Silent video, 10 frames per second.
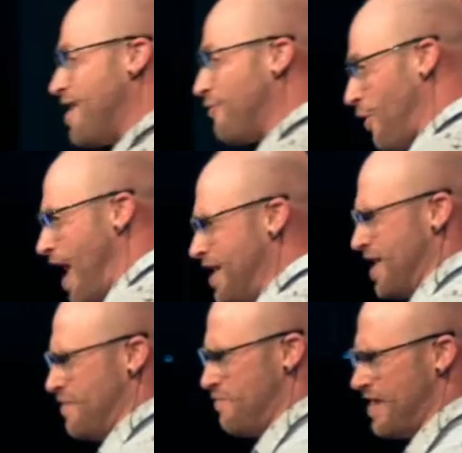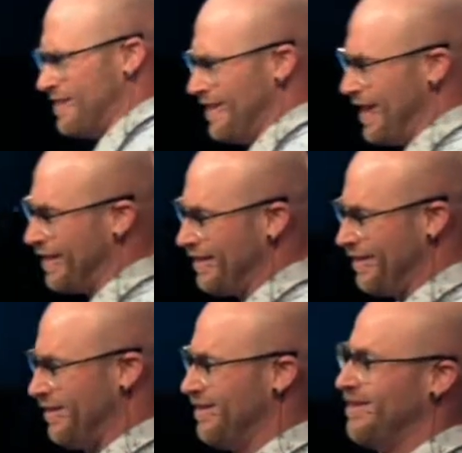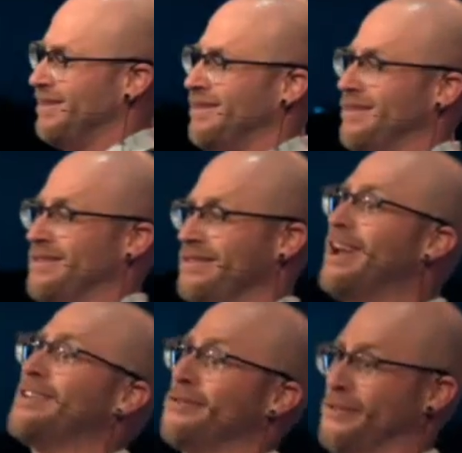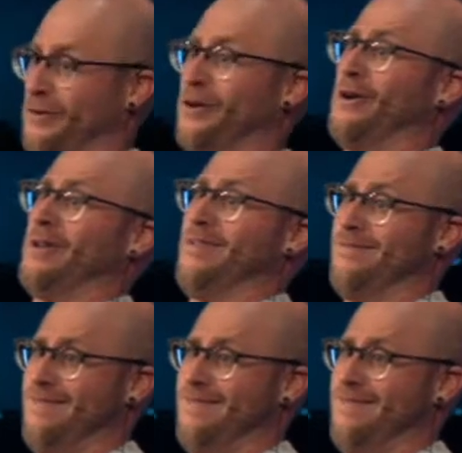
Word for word: of writing them and being like, you guys are screwed.